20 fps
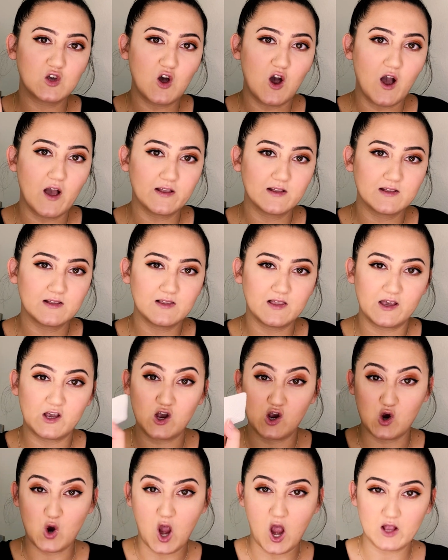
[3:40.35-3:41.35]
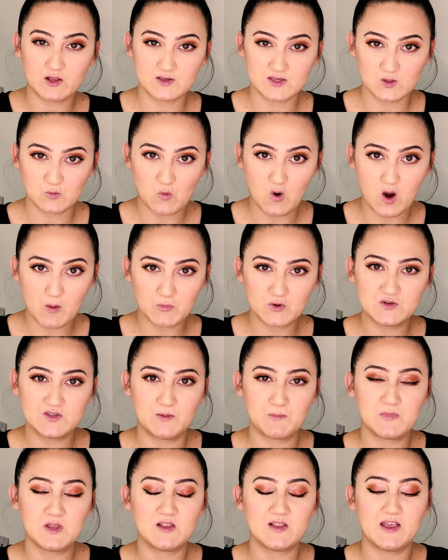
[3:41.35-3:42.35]
cotton, like a cotton swab or
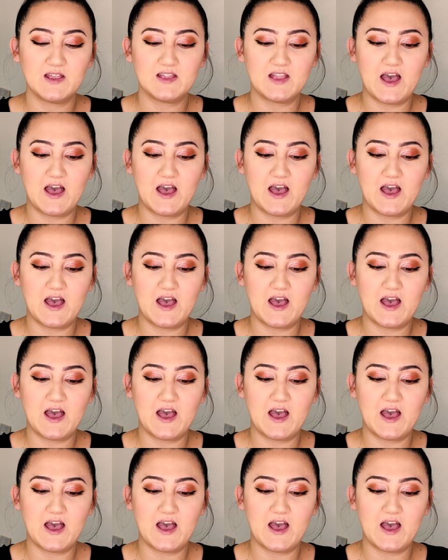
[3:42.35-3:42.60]
something like